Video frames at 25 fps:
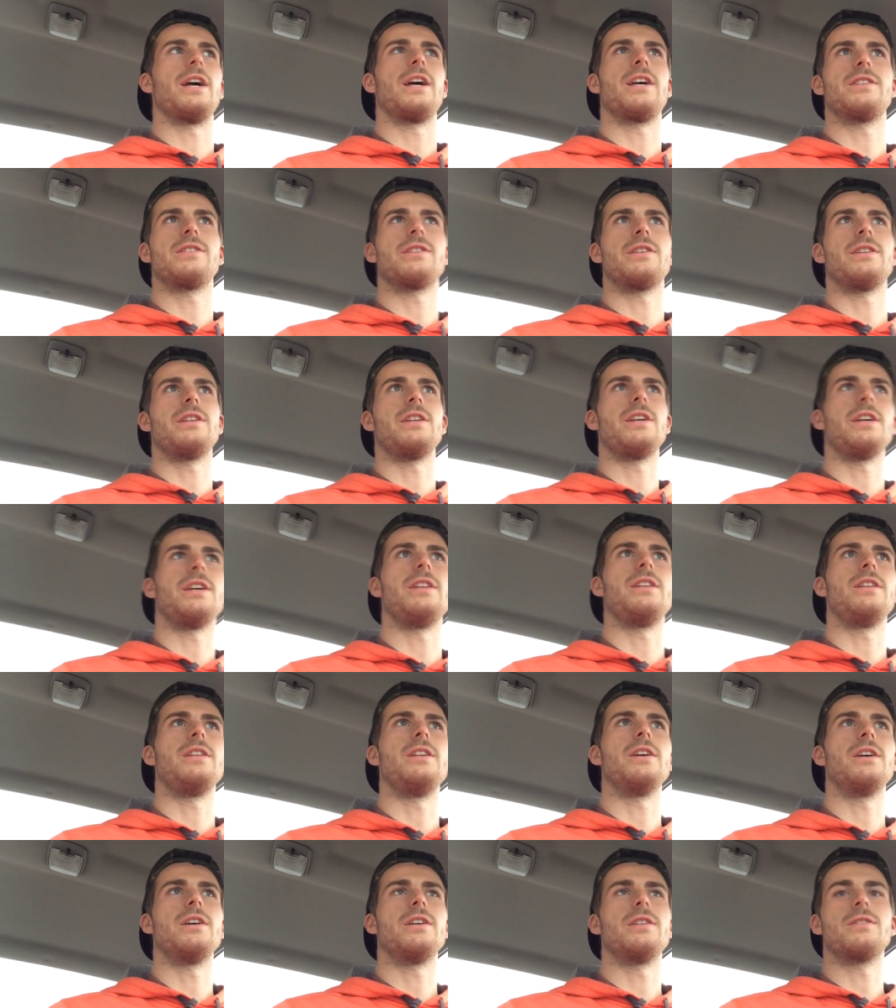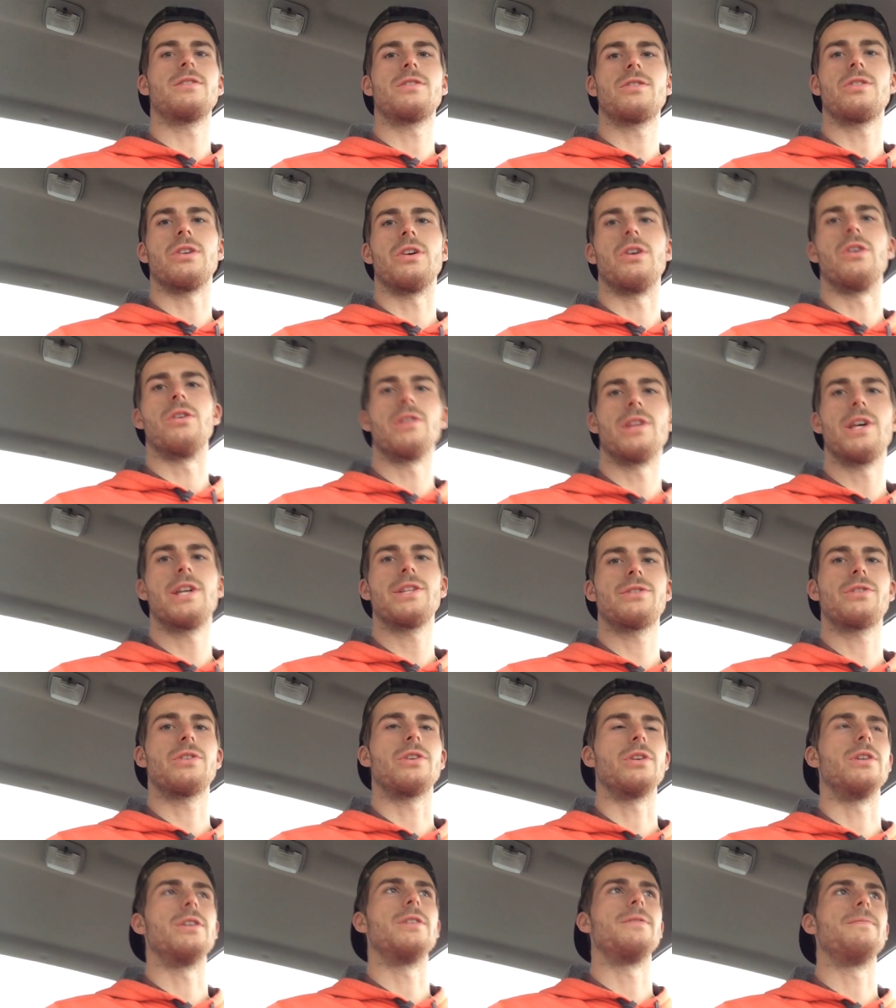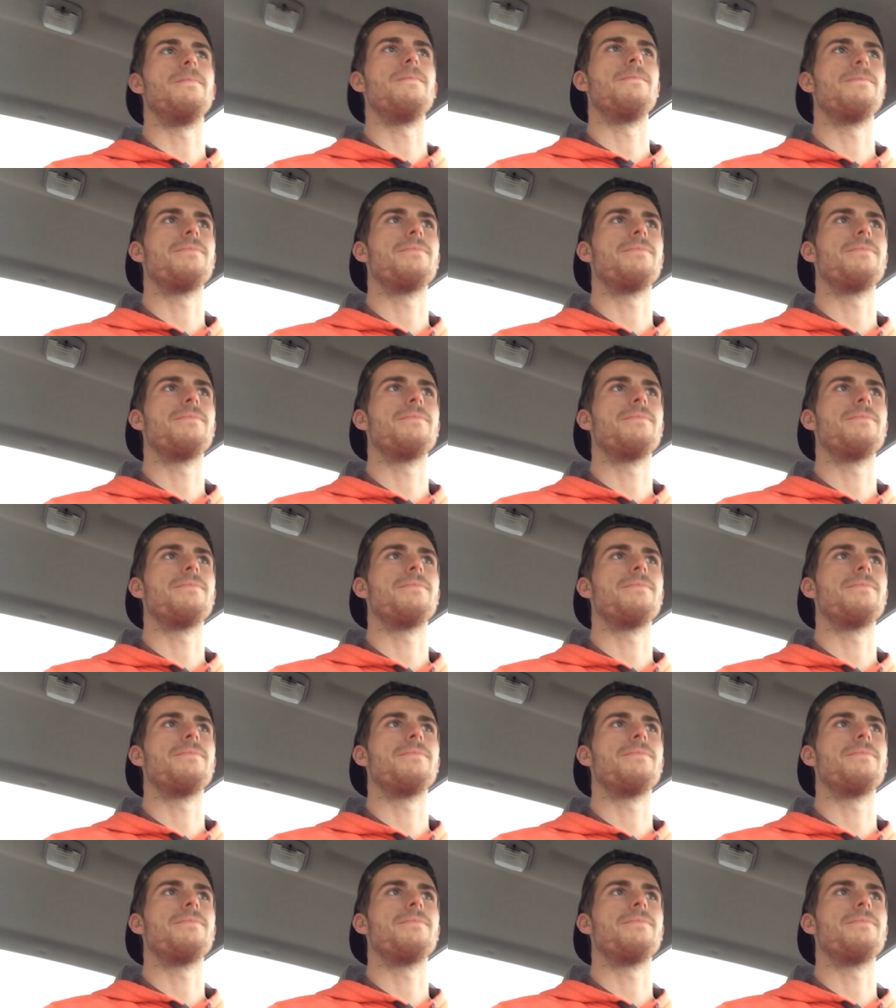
hasn't hit yet, so that's good.